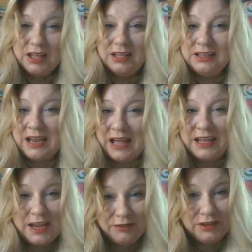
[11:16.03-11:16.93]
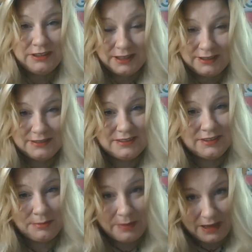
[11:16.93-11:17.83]
not every dentist is
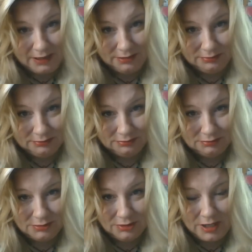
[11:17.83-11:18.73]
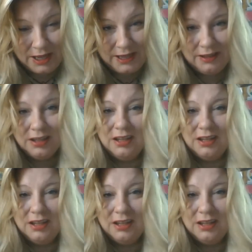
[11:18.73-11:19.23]
bad, okay?